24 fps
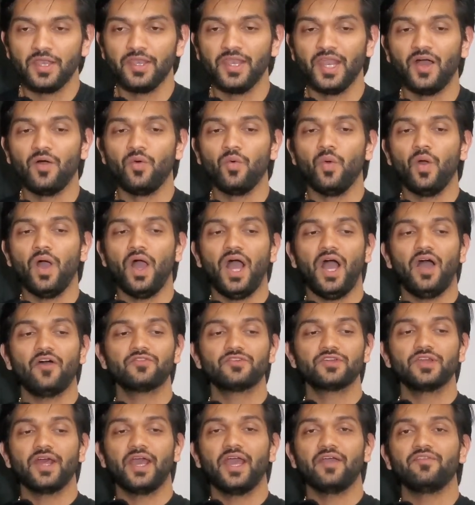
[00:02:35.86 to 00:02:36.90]
now
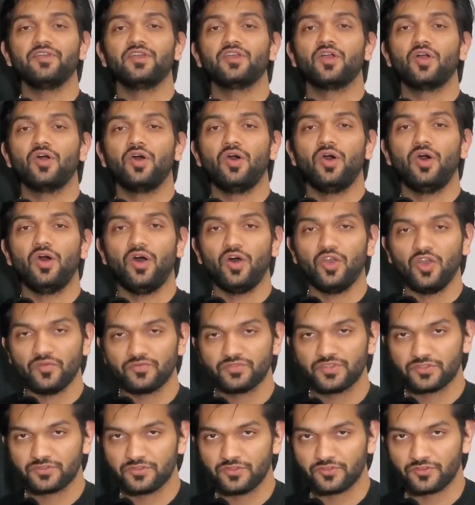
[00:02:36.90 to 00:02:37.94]
after having all
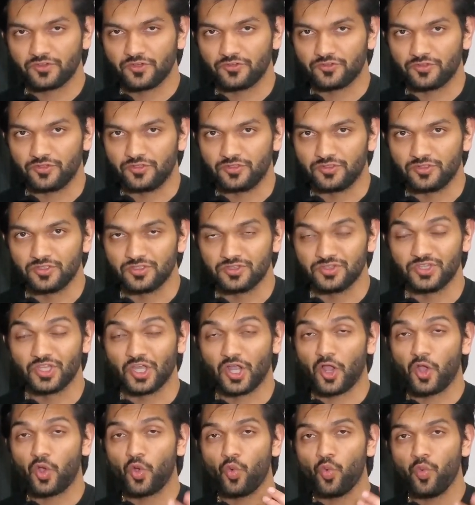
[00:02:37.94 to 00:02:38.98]
of this discussion, the
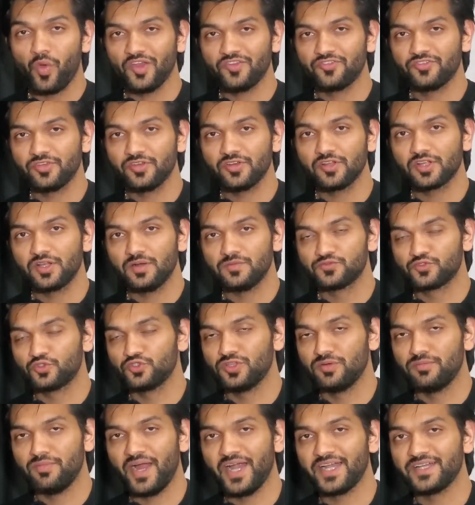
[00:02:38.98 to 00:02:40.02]
question comes to
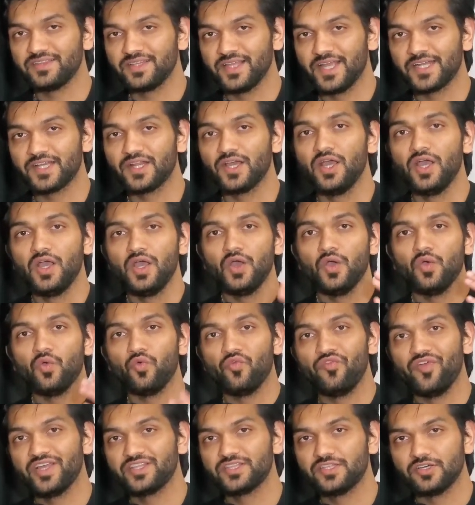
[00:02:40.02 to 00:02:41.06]
the mind that
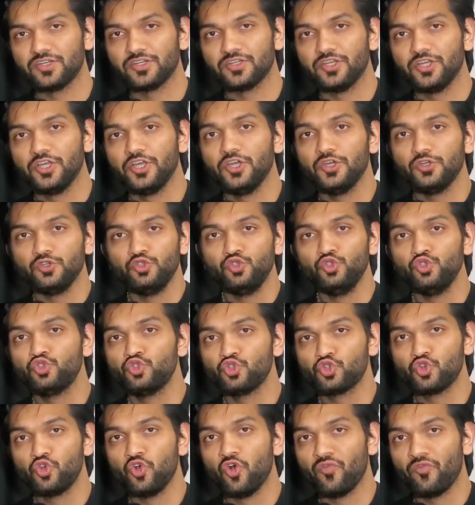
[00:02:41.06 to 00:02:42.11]
whether you
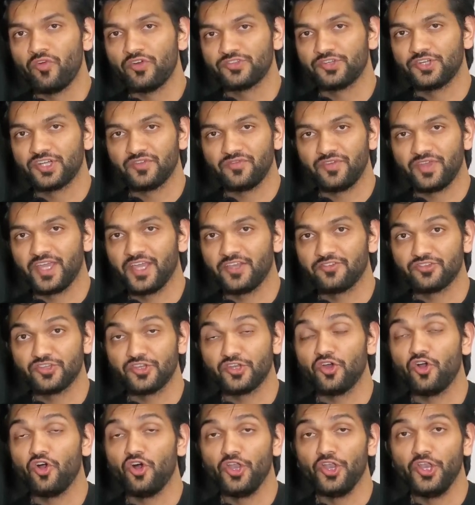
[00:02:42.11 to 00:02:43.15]
should go for
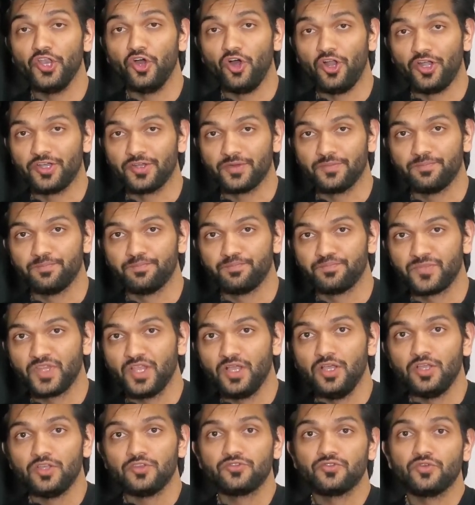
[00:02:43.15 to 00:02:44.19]
certification or not.
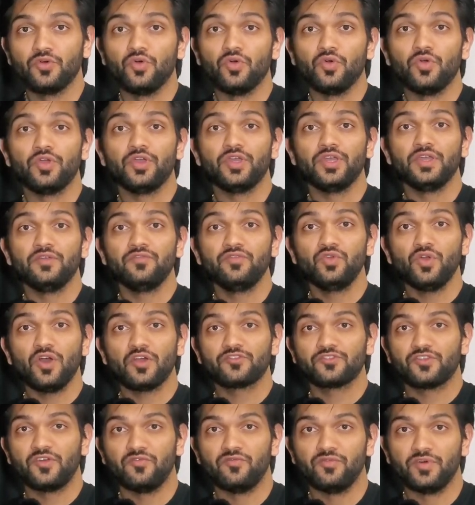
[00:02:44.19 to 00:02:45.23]
So, if you are
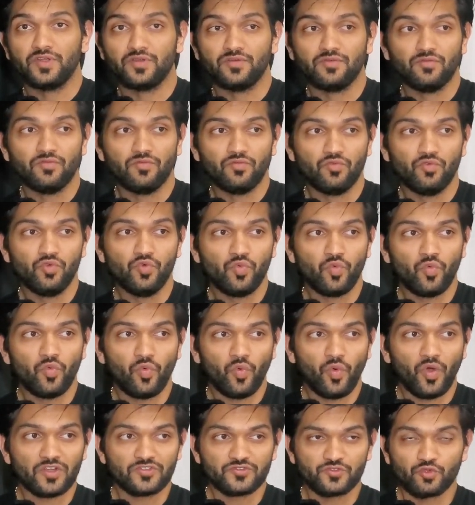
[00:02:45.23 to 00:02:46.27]
someone who
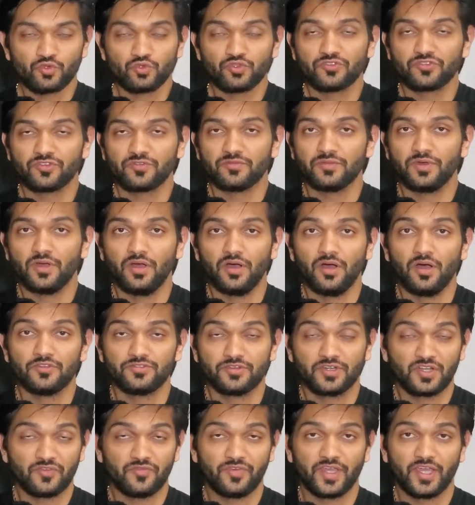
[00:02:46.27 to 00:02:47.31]
wants to do this uh,
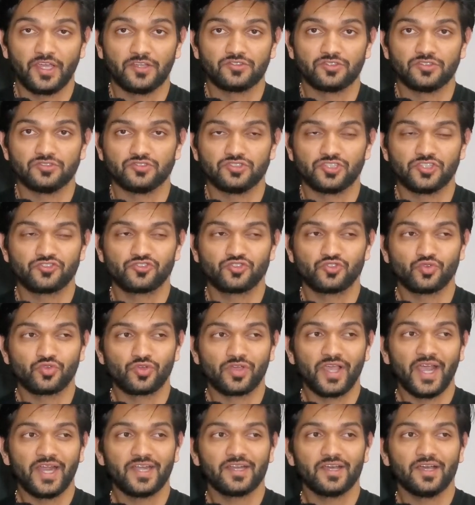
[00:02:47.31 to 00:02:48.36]
certification just to
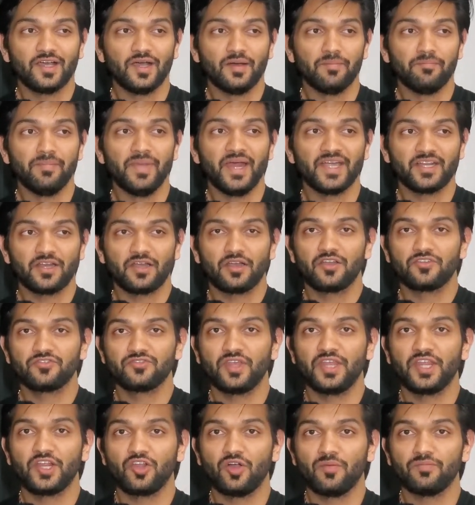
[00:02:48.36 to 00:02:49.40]
get a better
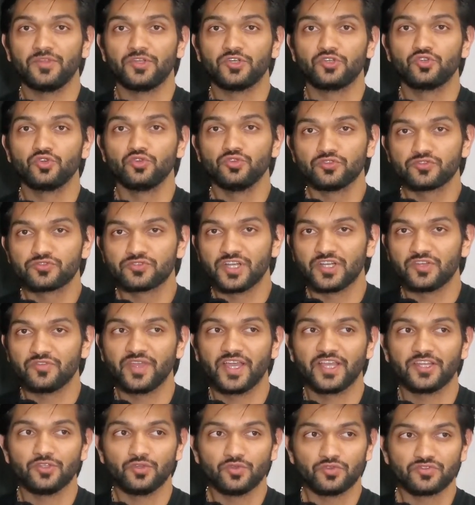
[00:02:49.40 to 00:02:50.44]
understanding of the tools that we
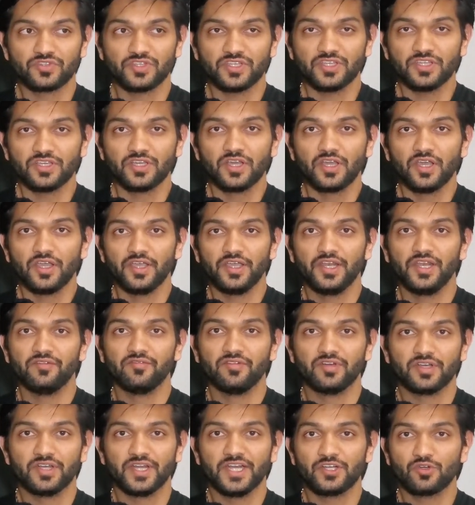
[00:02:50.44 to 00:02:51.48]
are using in
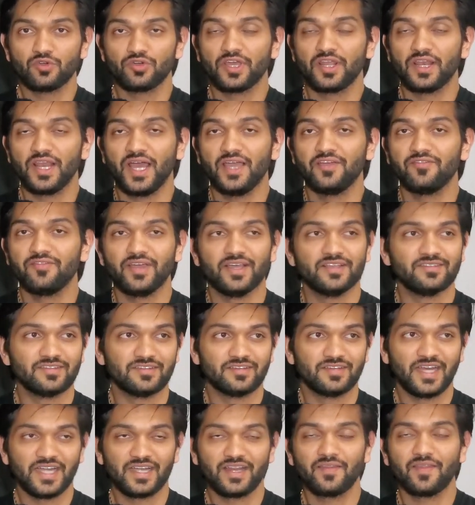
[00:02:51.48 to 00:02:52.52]
our day to day life as a
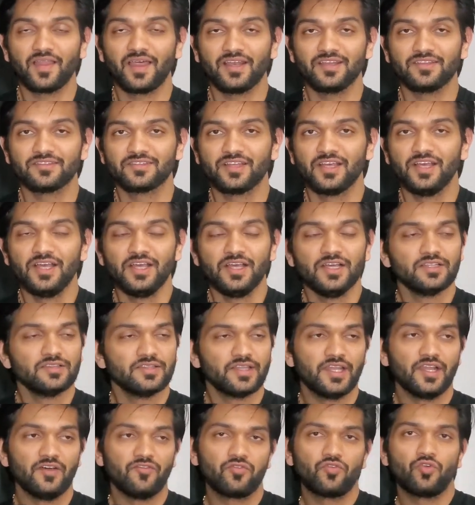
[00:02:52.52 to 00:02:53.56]
data analyst,
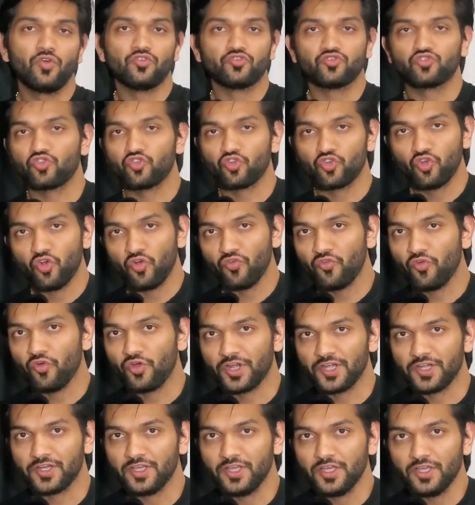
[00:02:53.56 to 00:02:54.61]
then of course go for
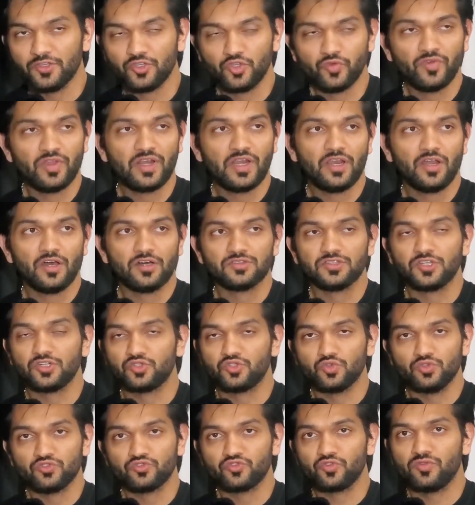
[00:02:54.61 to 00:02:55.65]
it. You will learn the
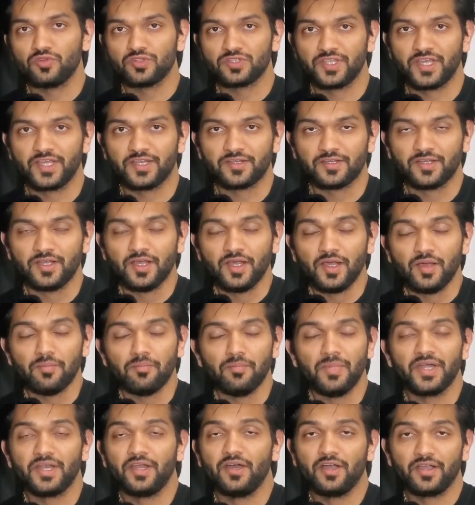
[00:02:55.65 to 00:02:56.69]
tools over that.
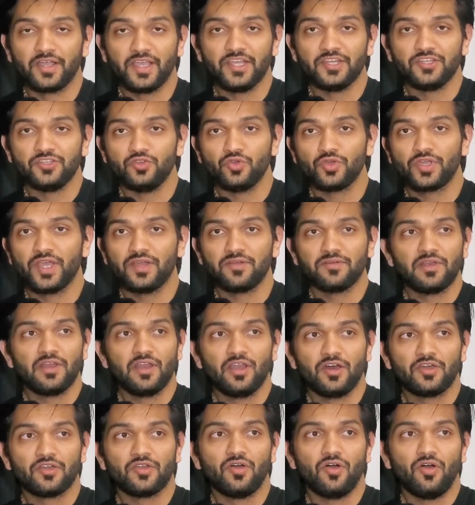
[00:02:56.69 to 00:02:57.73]
But again, you can
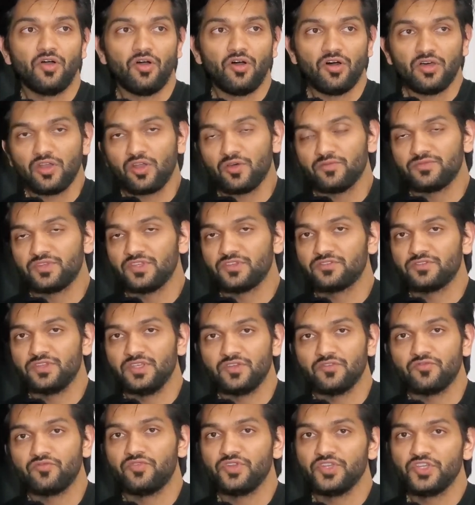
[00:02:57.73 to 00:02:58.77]
learn all of this
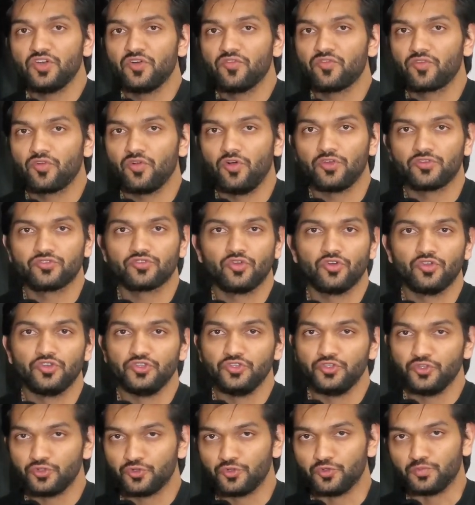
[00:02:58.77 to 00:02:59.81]
thing free of cost on
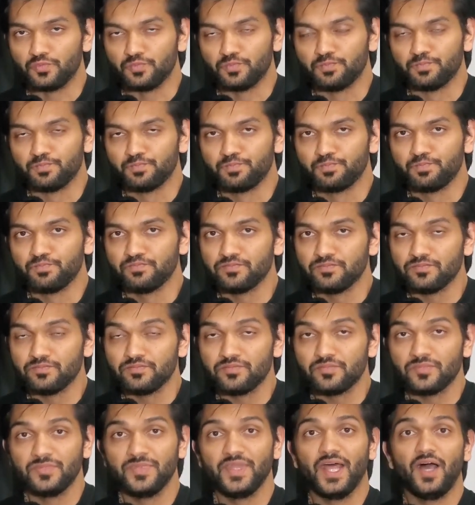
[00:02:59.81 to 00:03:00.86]
YouTube.
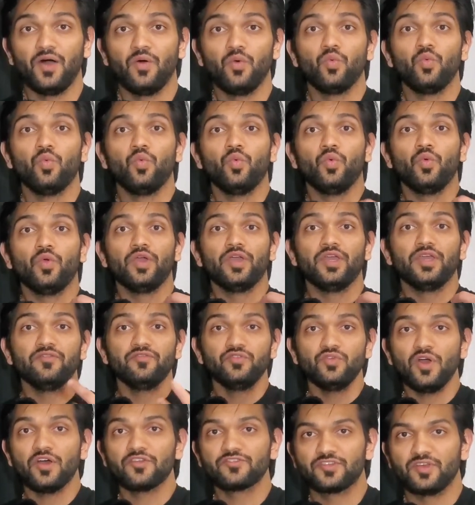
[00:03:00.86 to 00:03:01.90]
Now,
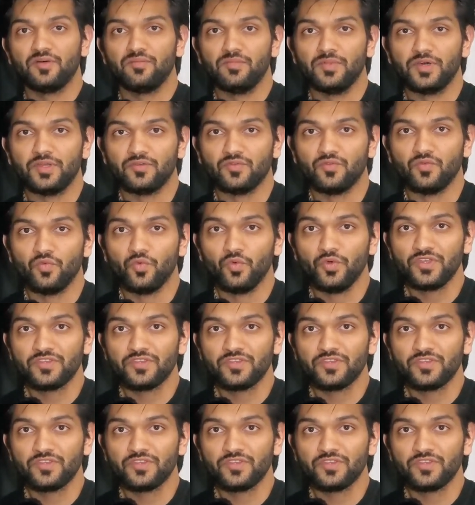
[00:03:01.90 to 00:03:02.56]
if you are someone who